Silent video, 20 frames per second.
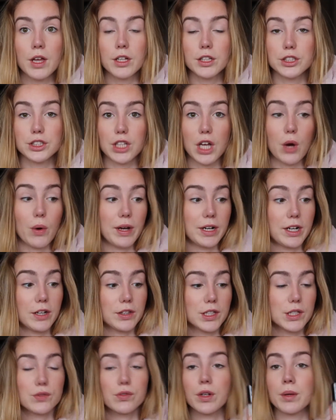So I
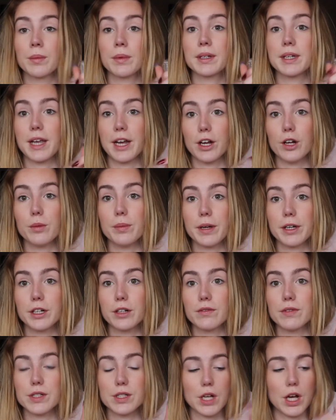got this from Carol
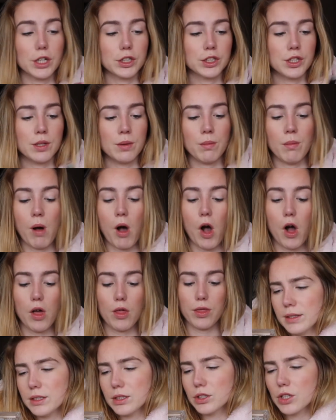Baker Visage in the mall.
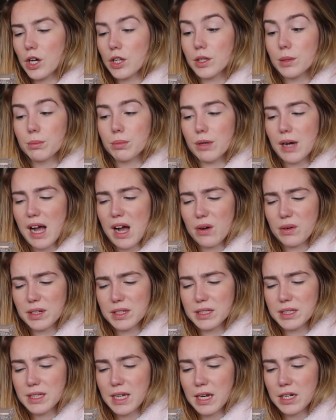This is called the Brow
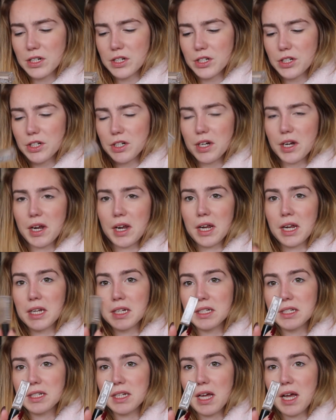Extender,
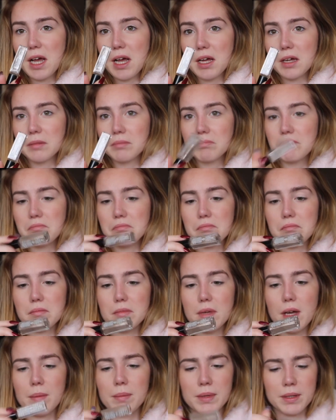and
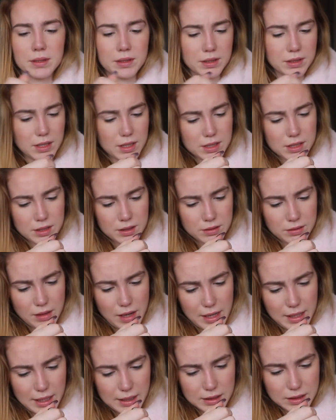I mean, it doesn't,
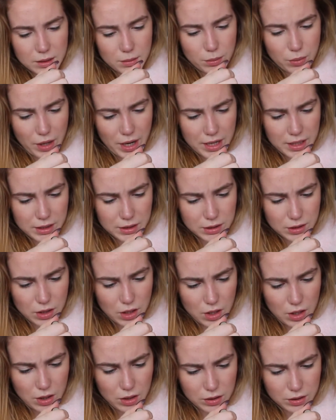I guess the brand is
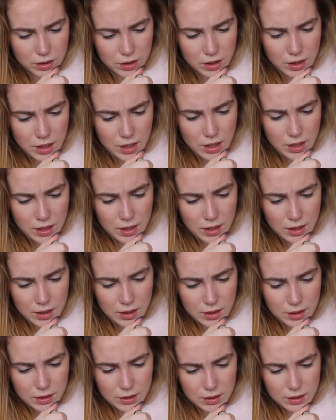called
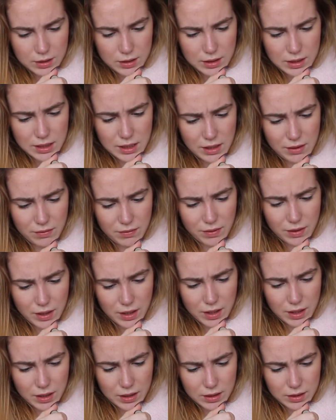
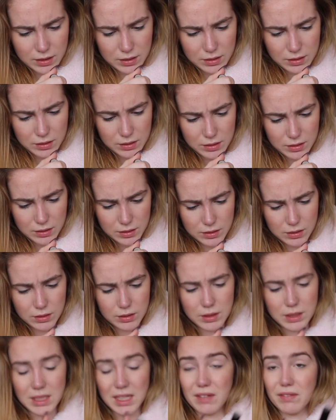Diva
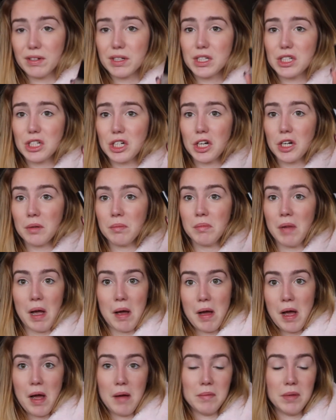
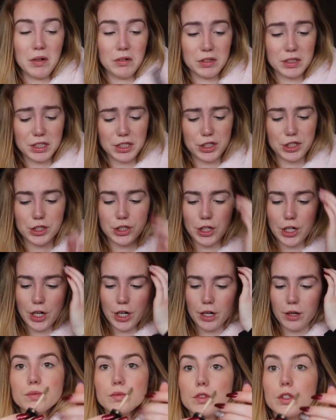Derm. I'm not really
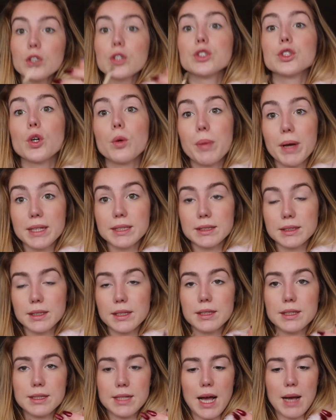sure. So
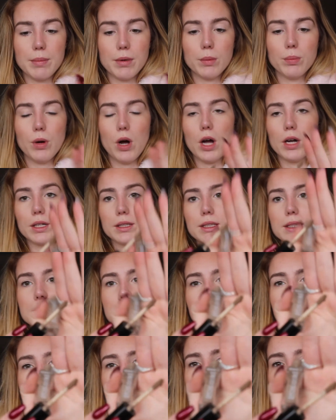basically this eyebrow product is like,